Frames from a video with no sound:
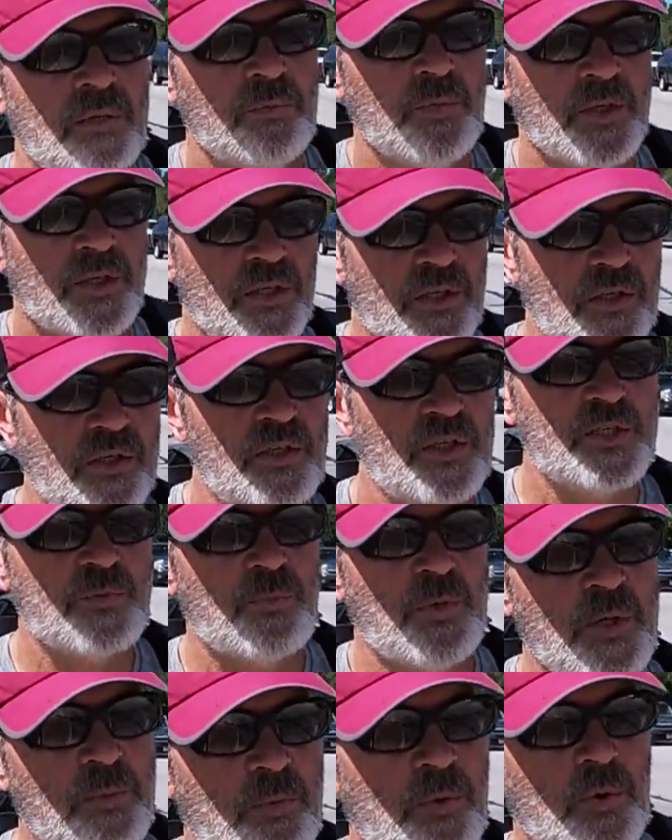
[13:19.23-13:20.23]
because
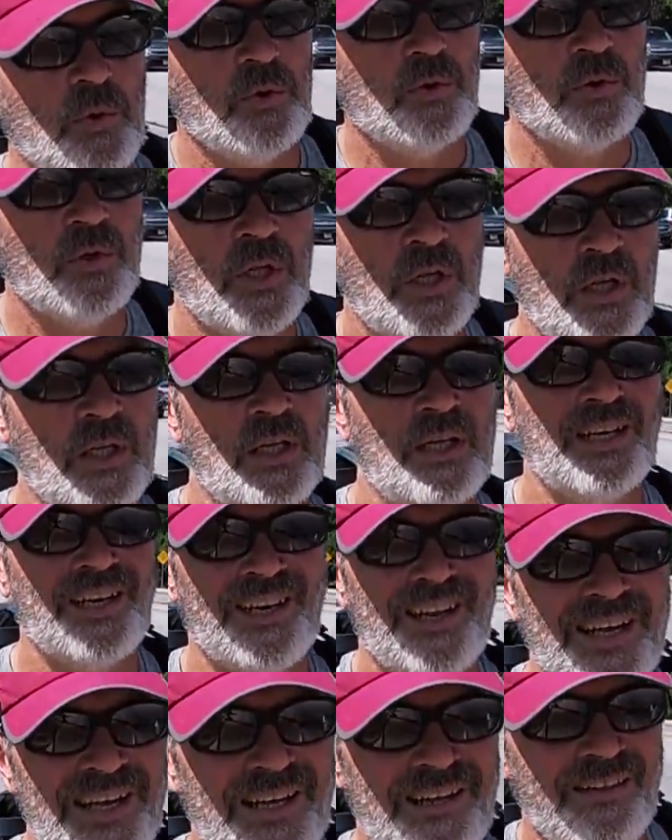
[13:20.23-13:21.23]
people
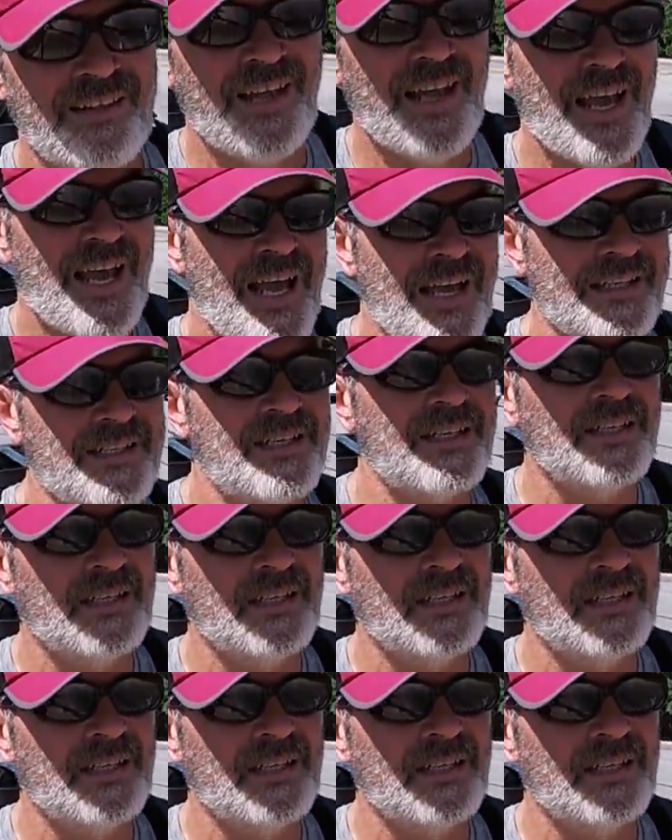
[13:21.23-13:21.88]
like that,